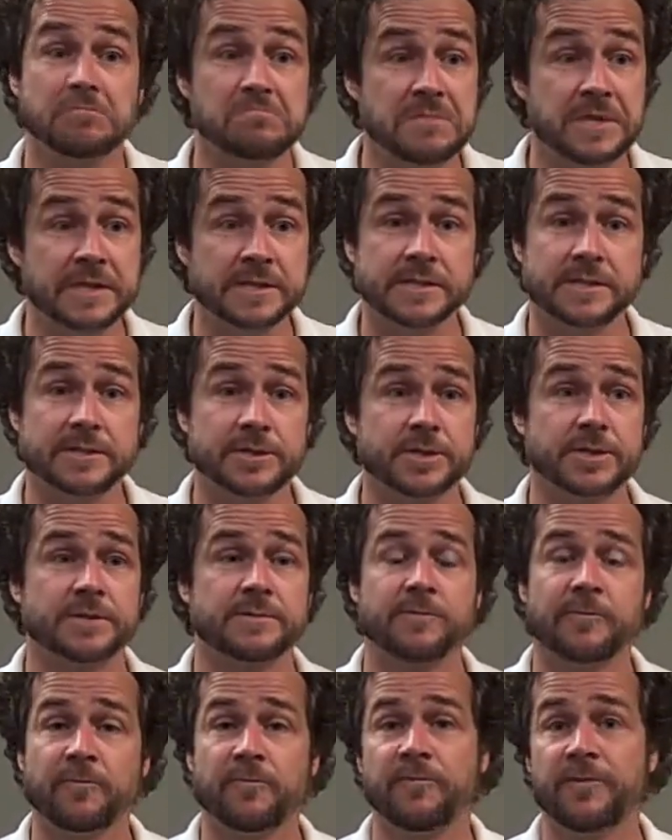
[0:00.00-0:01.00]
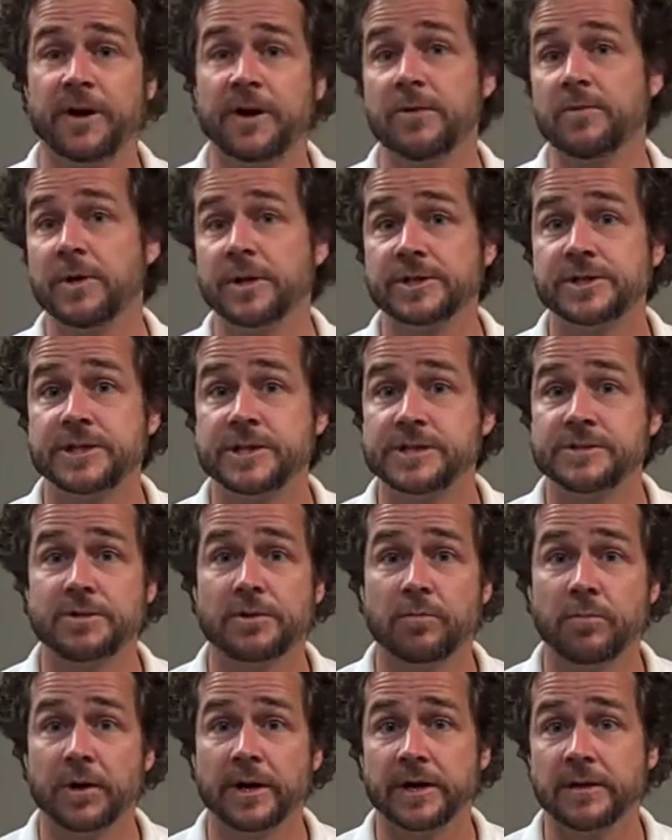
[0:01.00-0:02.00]
It's just very much easier to
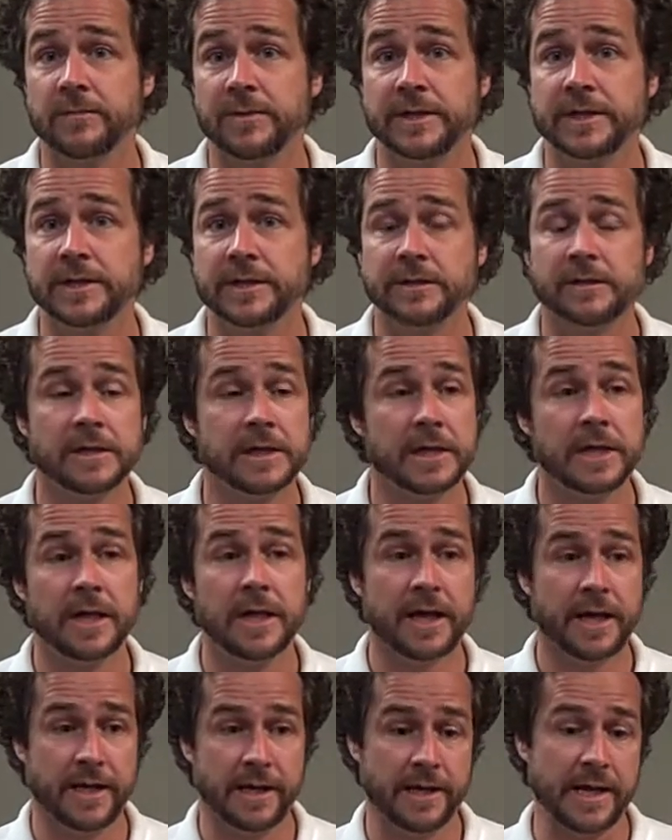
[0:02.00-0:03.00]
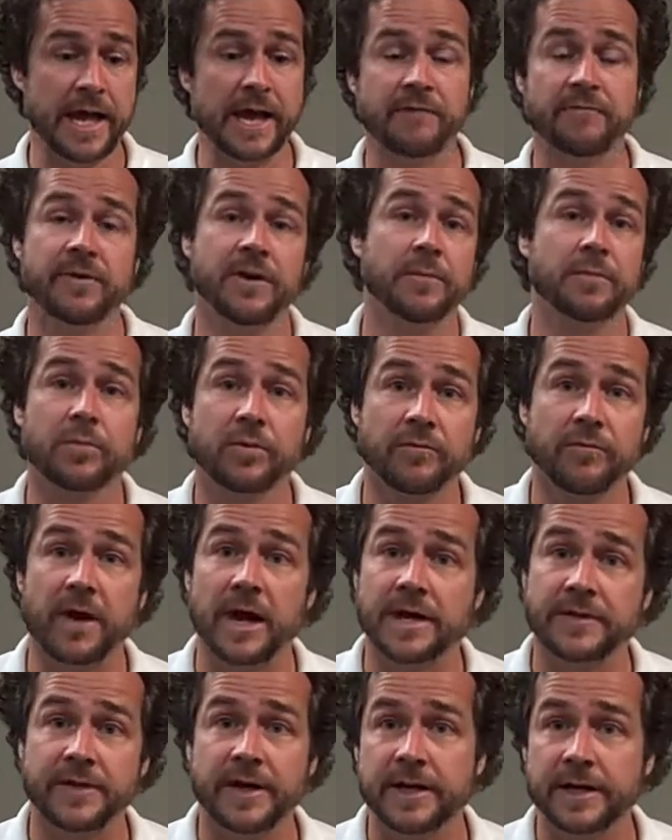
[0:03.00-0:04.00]
bring them in and have them
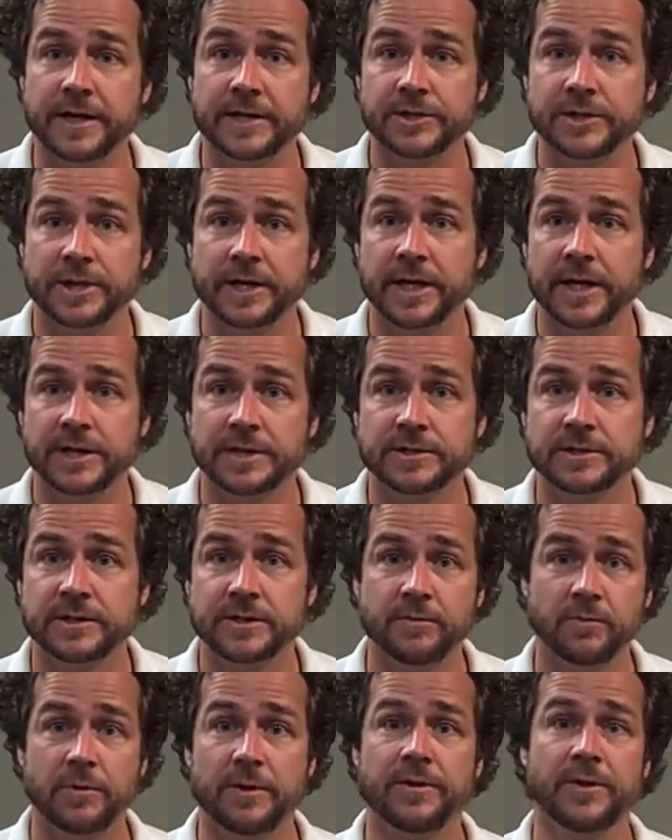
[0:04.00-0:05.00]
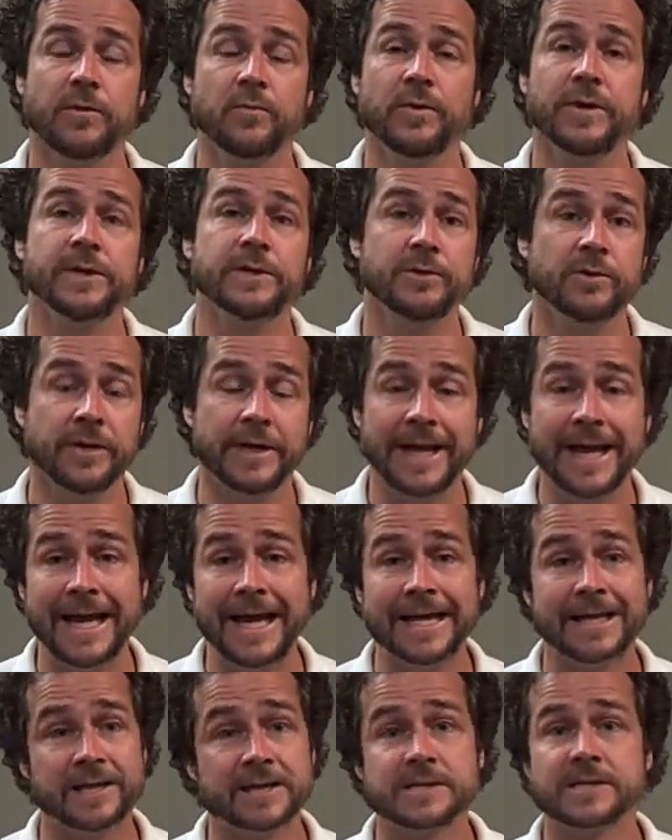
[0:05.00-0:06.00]
provide that education than we do it.
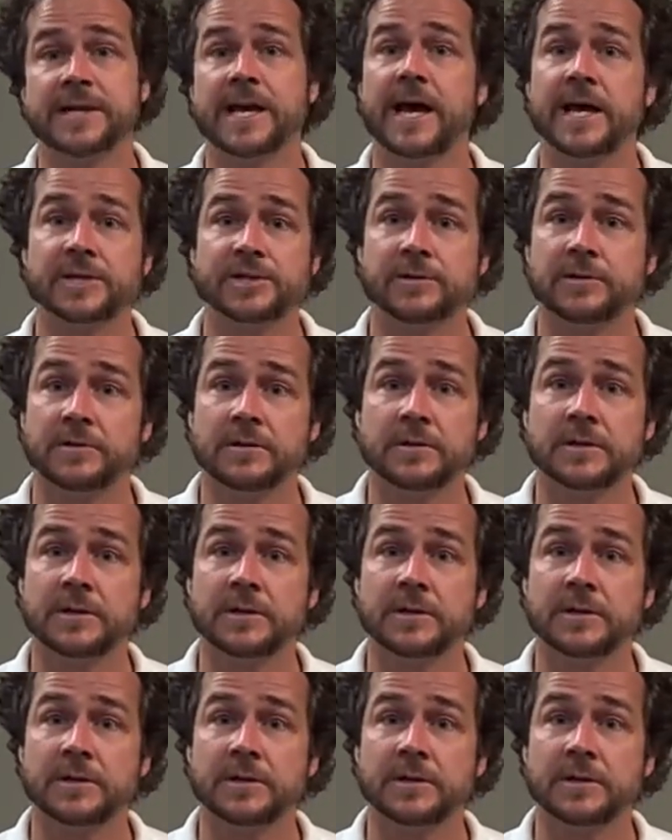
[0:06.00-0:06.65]
And it's national.